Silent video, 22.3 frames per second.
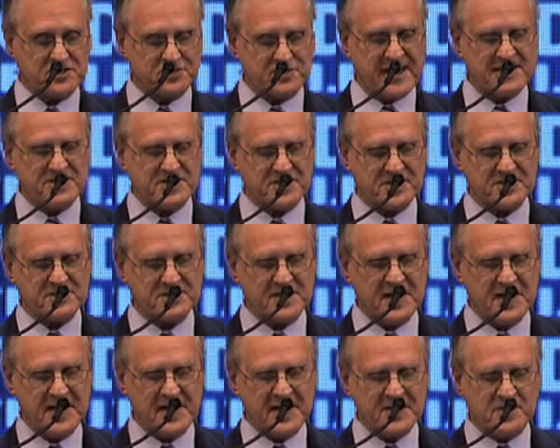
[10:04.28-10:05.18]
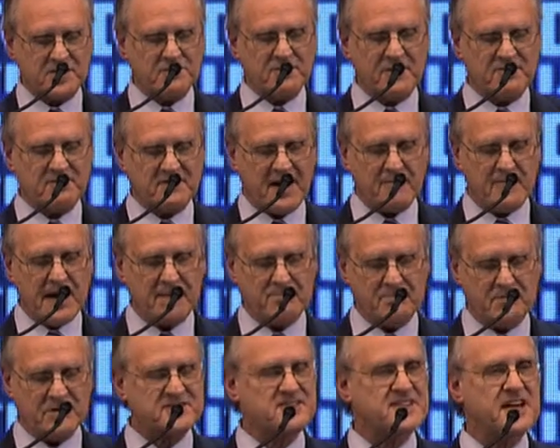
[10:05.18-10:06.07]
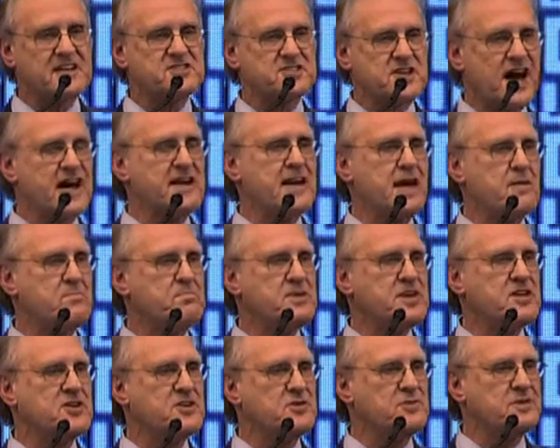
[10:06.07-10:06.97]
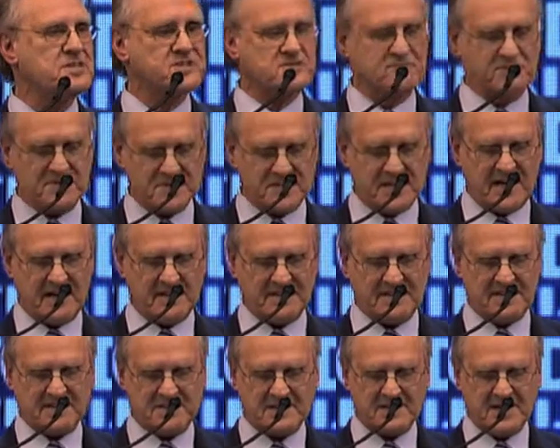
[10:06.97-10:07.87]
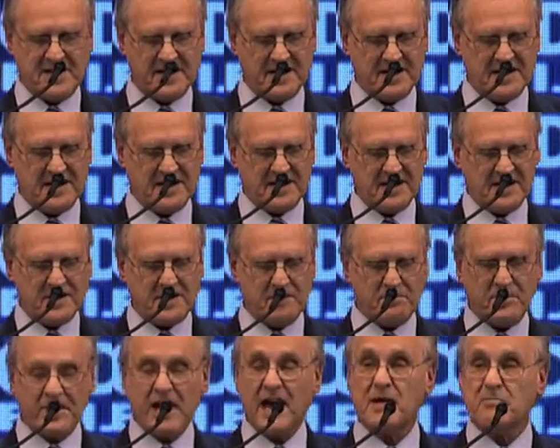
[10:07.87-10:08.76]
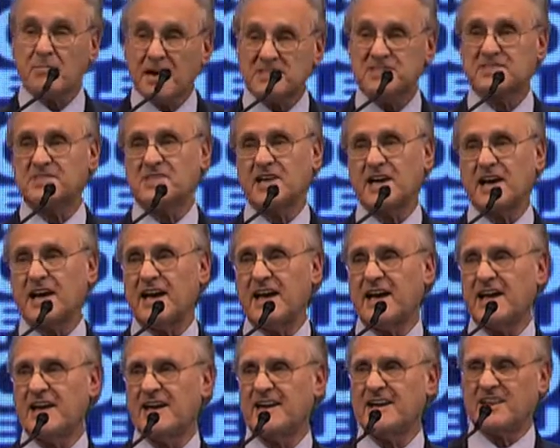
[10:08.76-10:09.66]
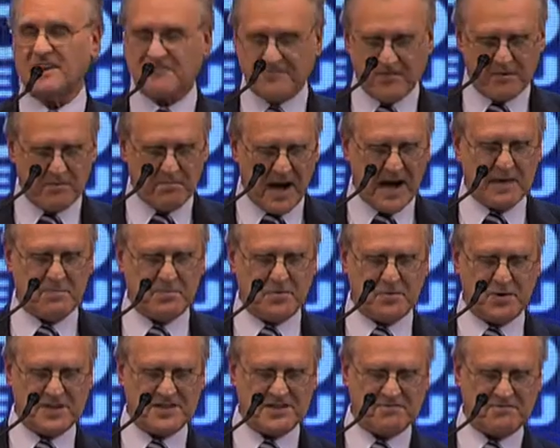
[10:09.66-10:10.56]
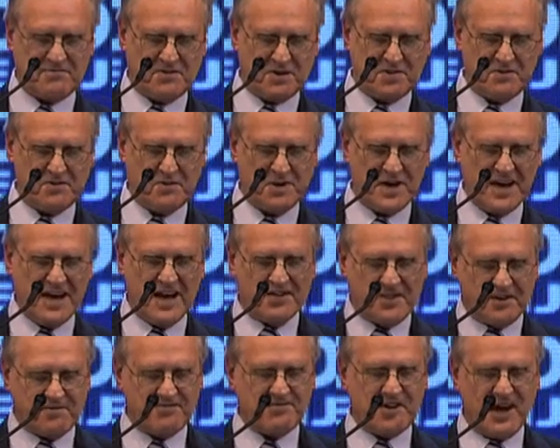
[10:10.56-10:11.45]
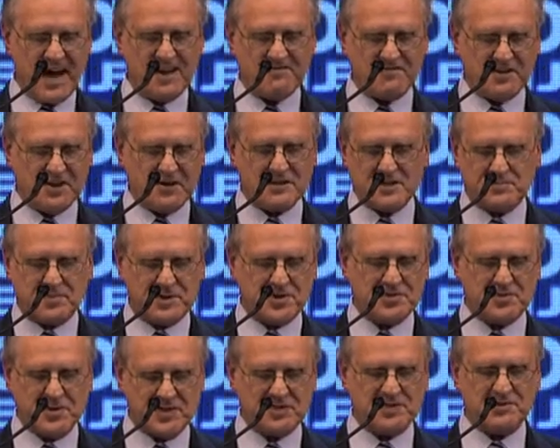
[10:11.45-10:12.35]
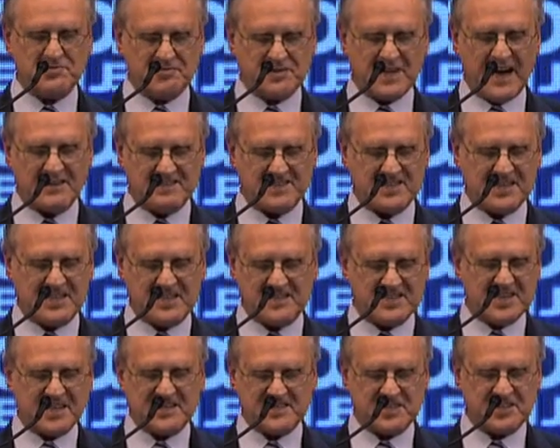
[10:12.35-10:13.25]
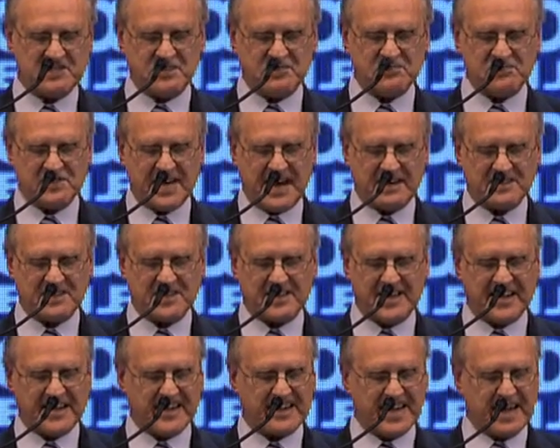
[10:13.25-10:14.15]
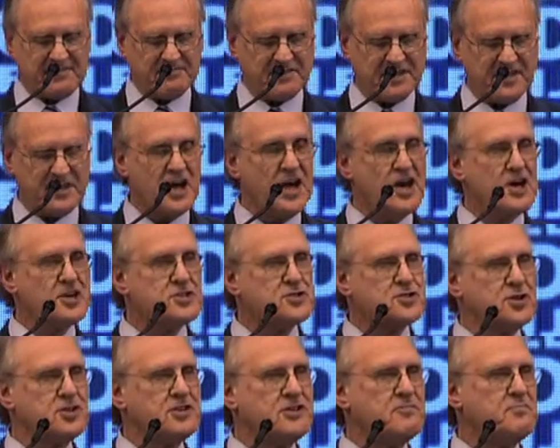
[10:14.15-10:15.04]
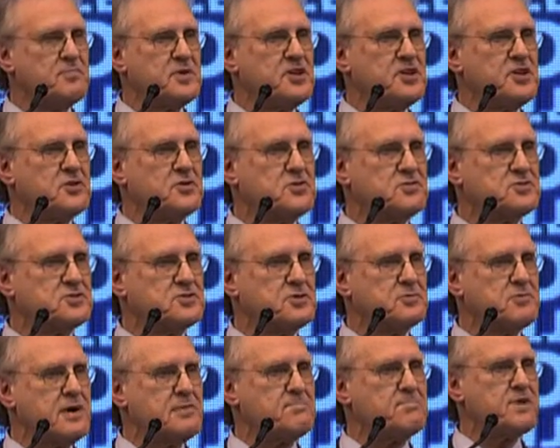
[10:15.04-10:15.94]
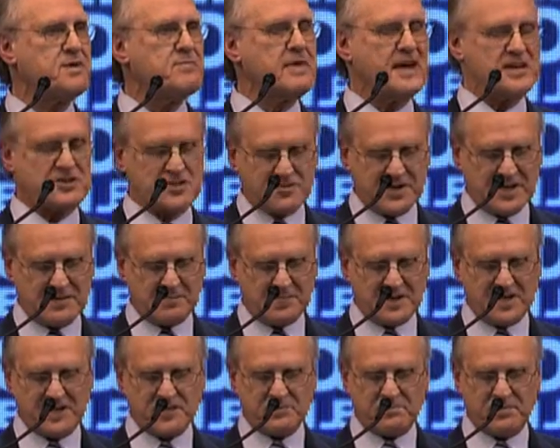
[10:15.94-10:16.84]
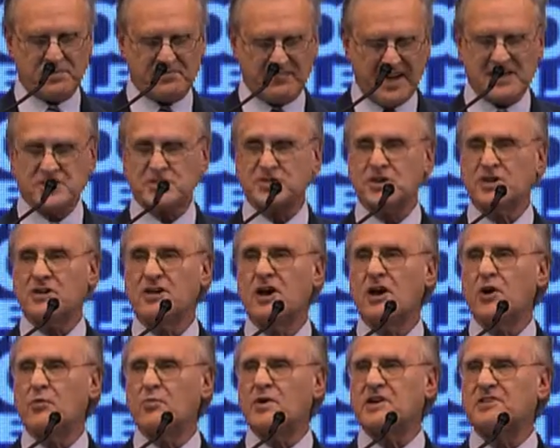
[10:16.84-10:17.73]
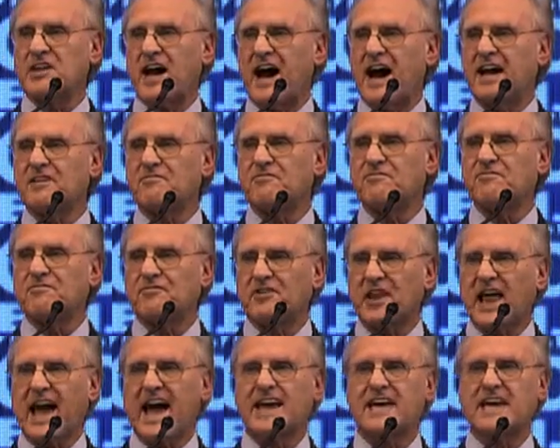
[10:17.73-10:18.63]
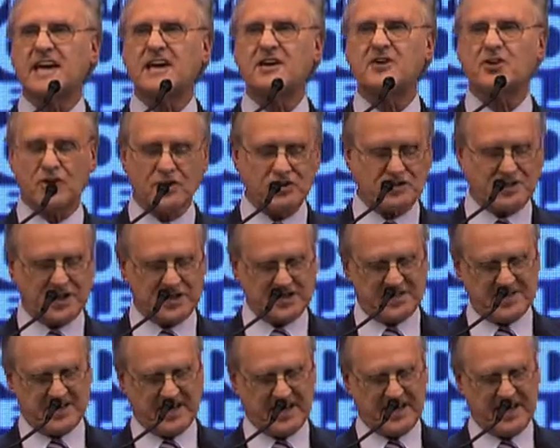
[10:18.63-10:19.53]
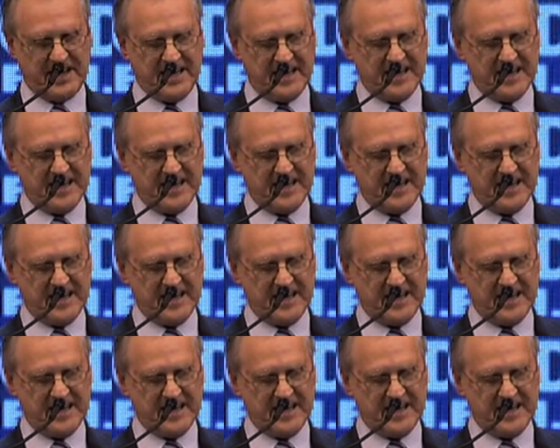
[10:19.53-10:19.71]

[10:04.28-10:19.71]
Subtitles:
trenches to have come up with such unambiguous results. But I must say that from my point of view, the 5 years between 2006 and 2011 should have been used to implement treatment as prevention with unflagging urgency.